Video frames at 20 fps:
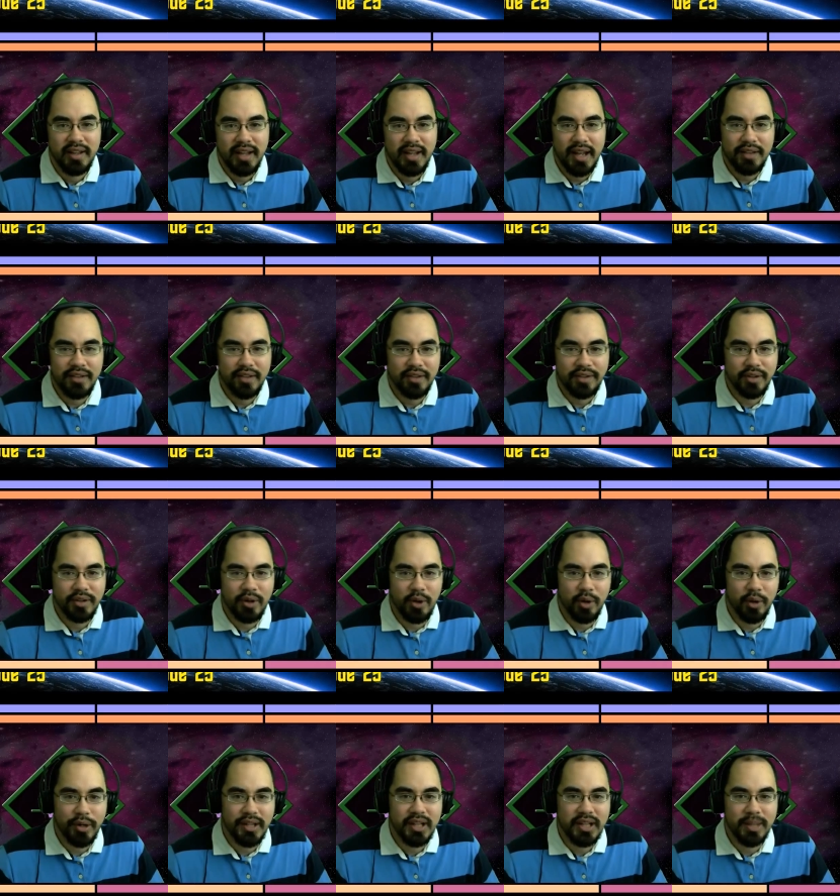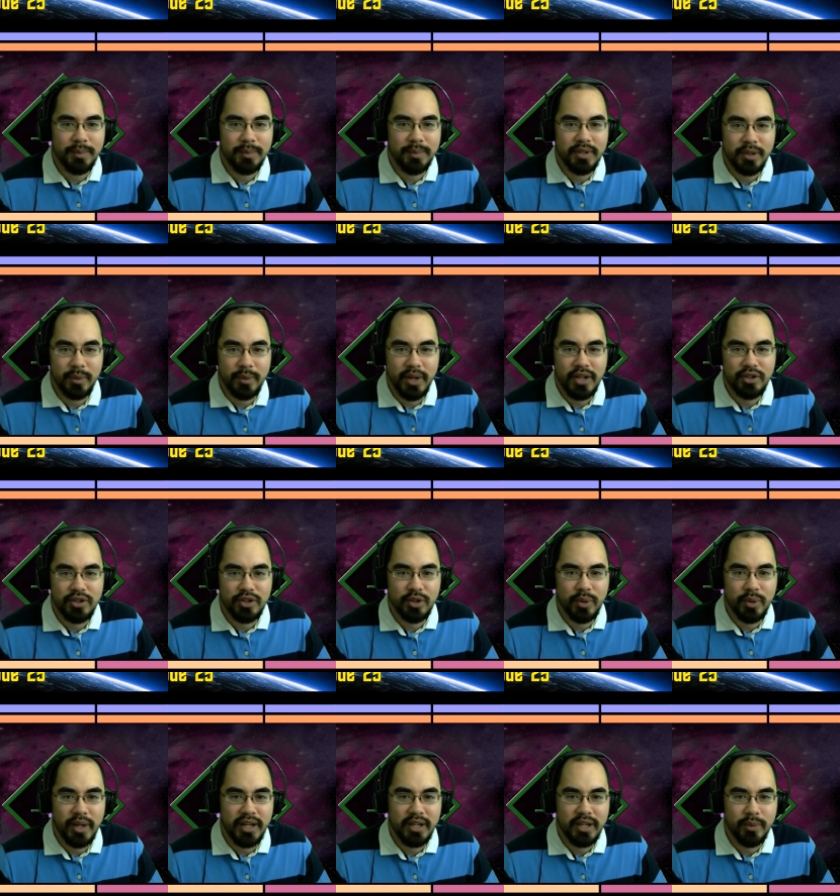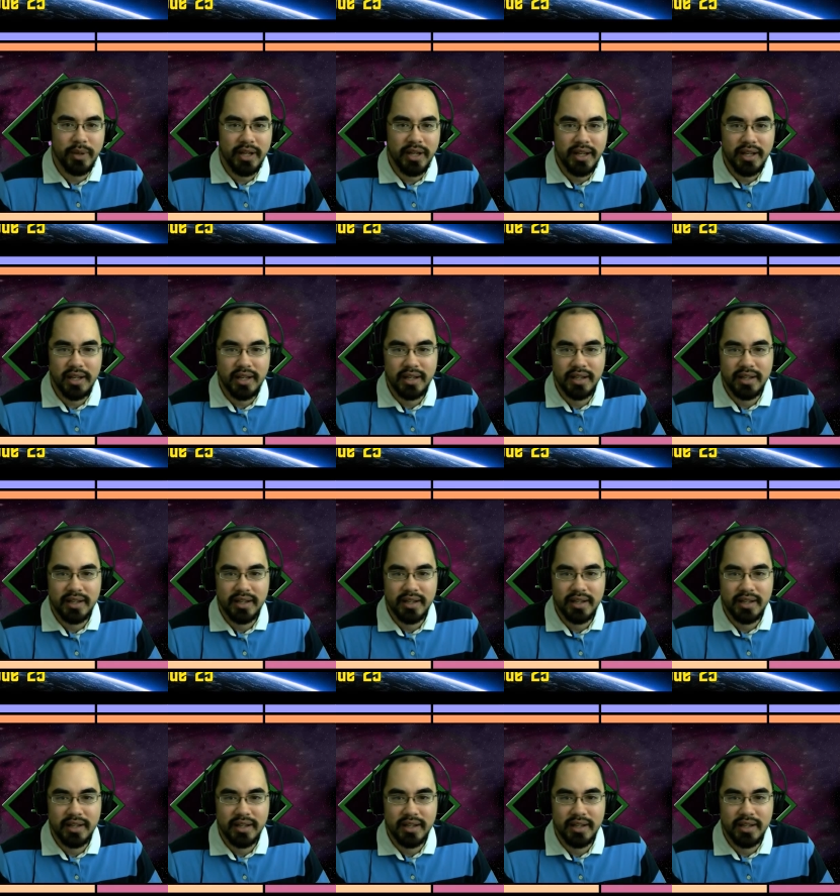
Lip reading: And since they're already limited to range 2 anyway,